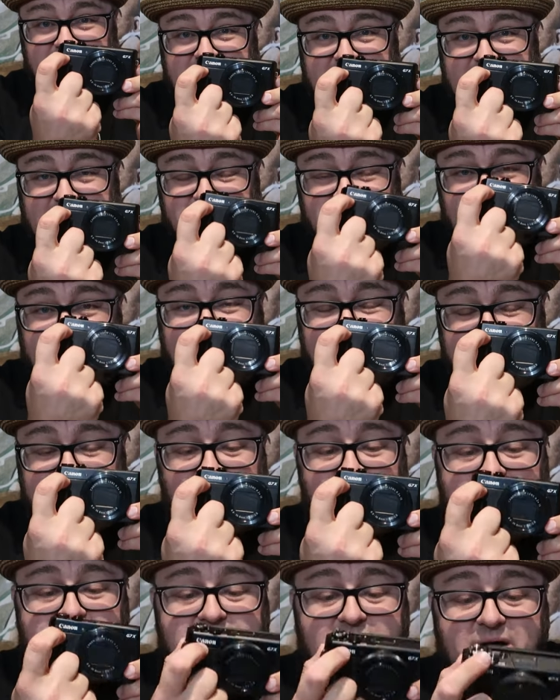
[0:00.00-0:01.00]
camera right
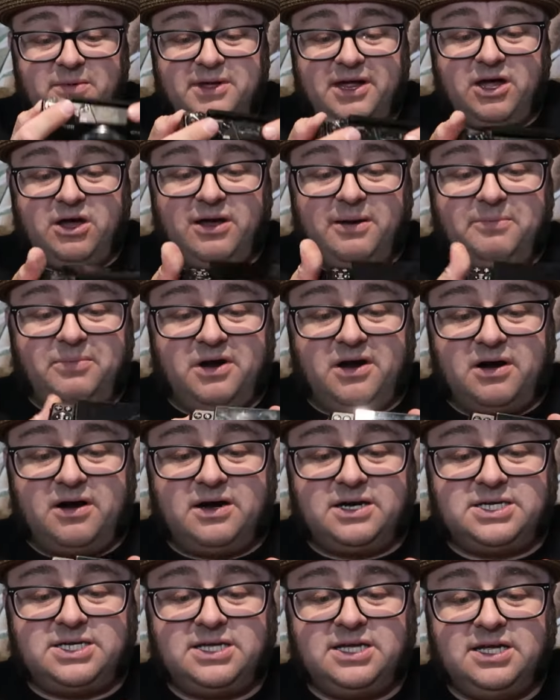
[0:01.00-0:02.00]
there where it's coming
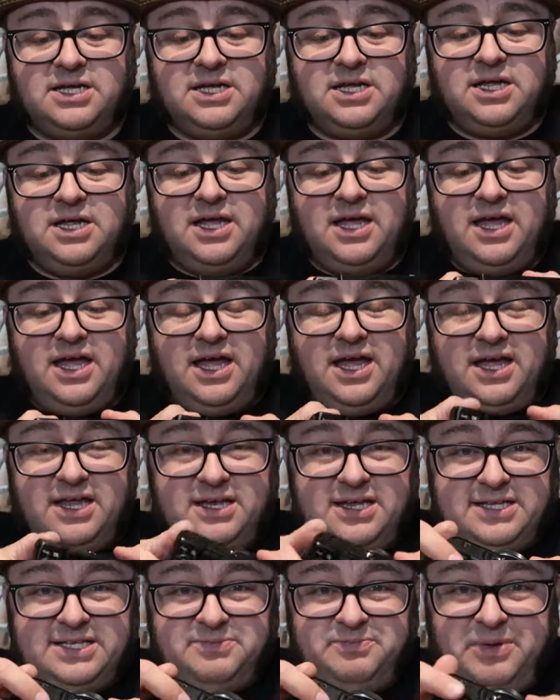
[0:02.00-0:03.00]
apart,
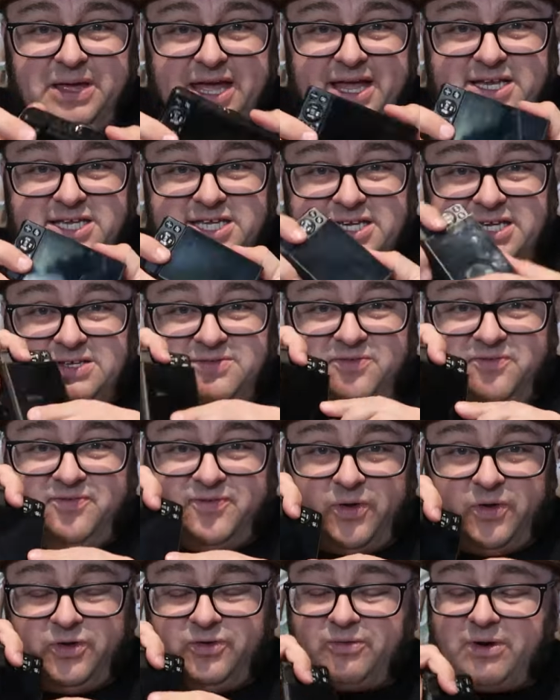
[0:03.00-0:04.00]
and it's bent. It doesn't
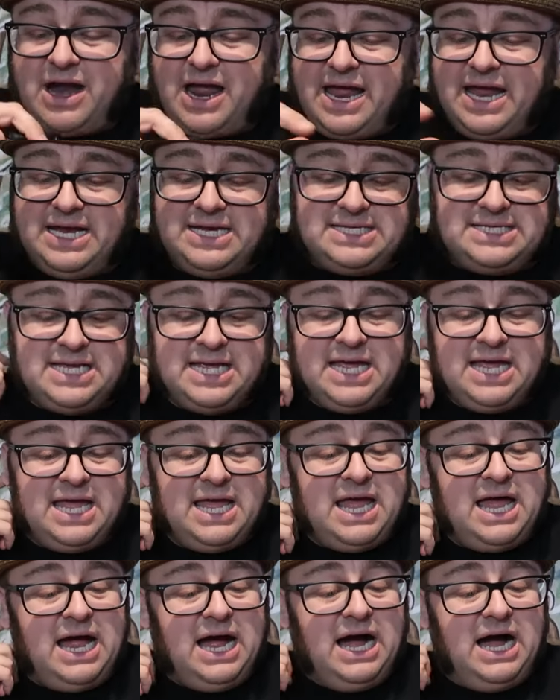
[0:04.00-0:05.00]
fold right.
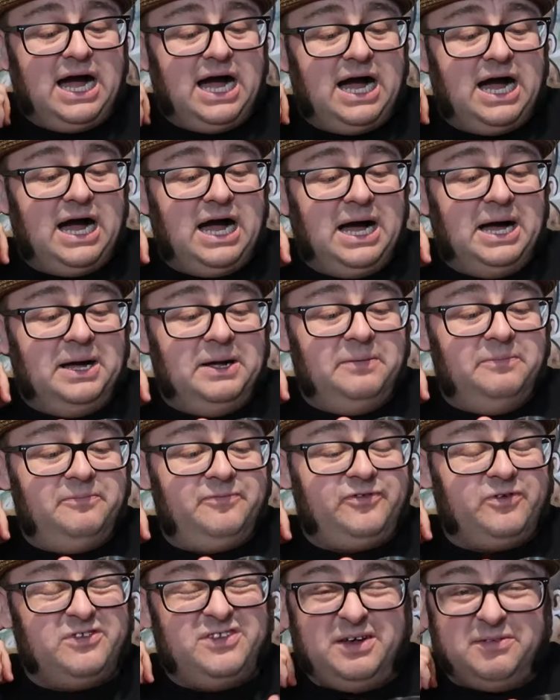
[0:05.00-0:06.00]

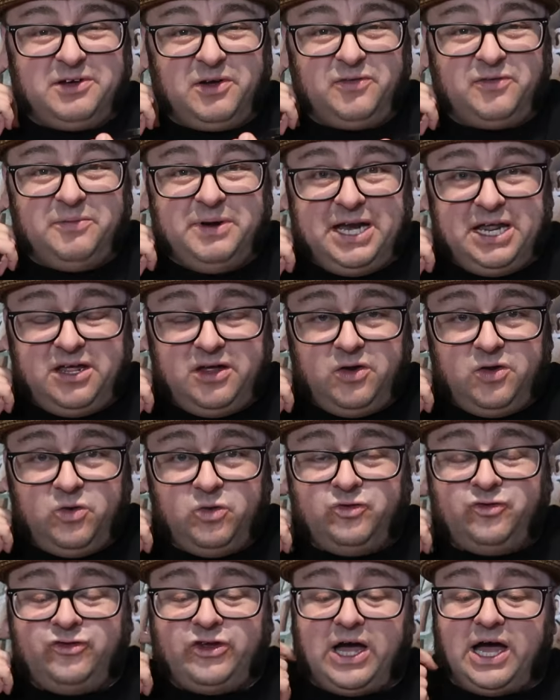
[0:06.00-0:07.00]
Um, so it's difficult for me to
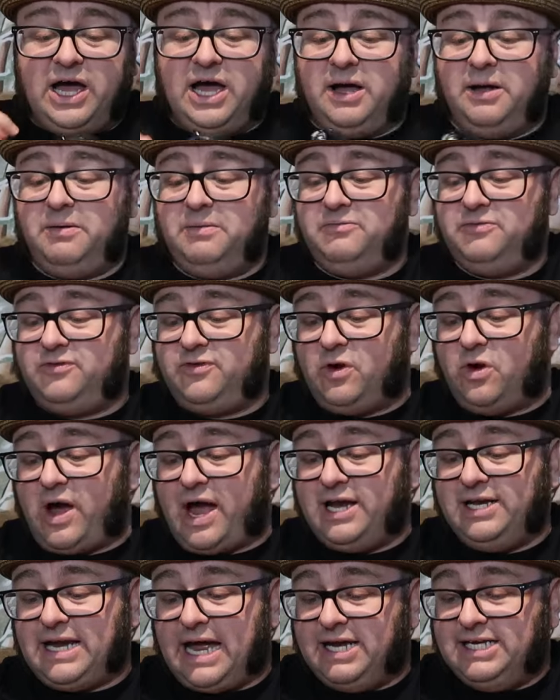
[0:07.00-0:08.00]
use. Um, so
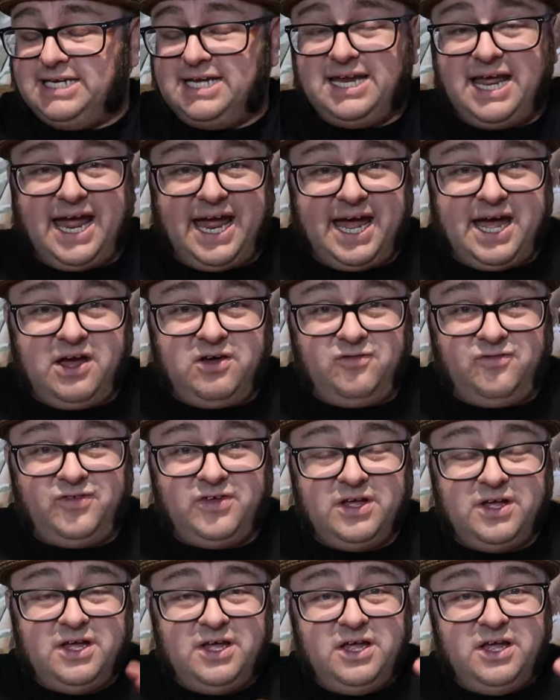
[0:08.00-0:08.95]
I, I did have